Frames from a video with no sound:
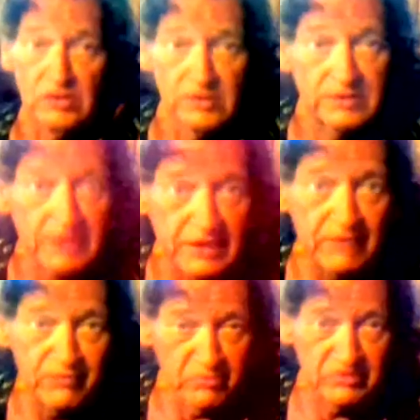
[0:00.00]
to keep
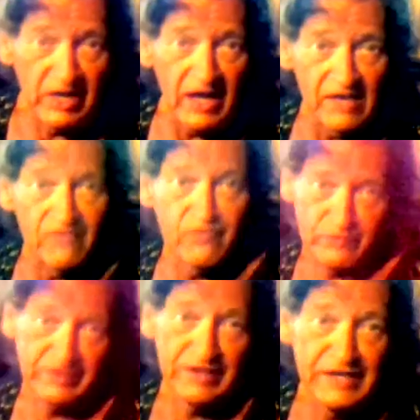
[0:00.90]
from dying,
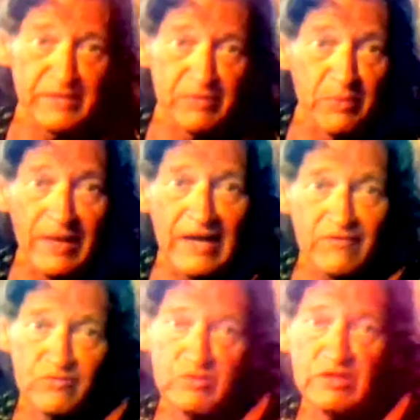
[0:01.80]
to keep the planet
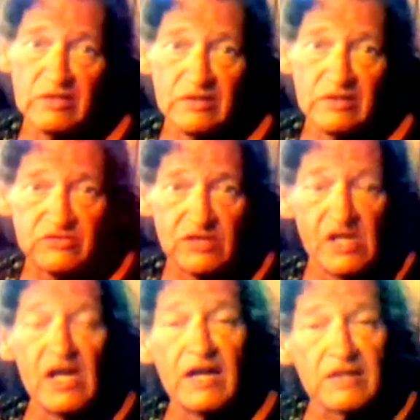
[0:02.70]
from killing us
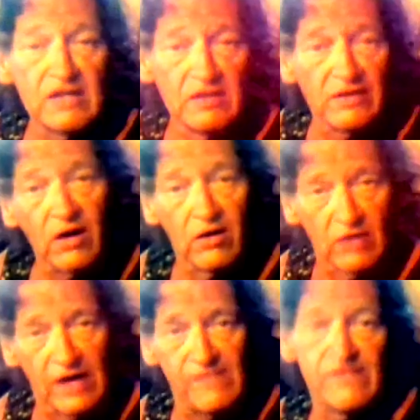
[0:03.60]
and killing all
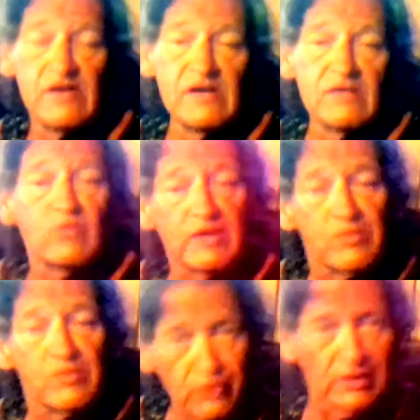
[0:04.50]
life. We can
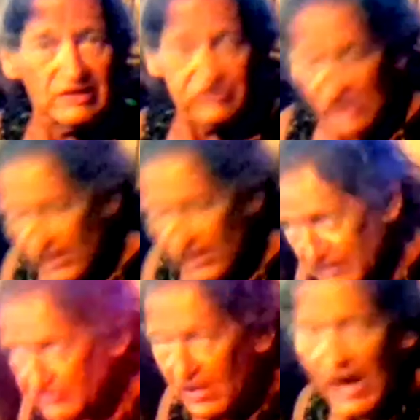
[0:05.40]
progress
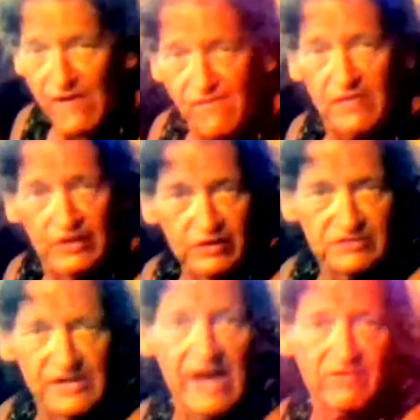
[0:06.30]
this life. It
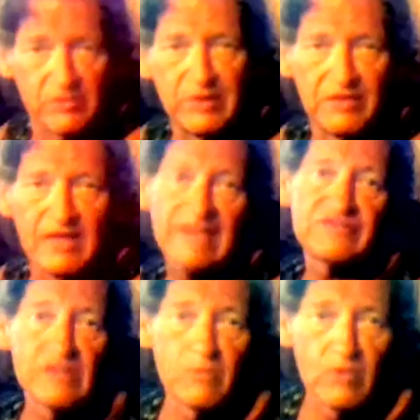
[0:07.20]
doesn't have to be the last
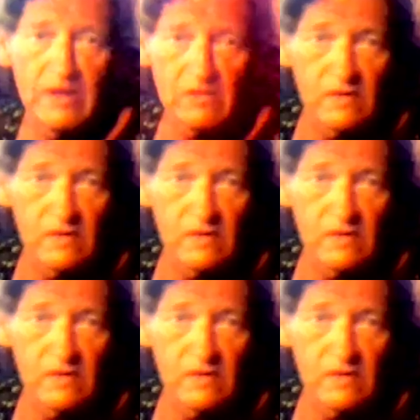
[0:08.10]
time around.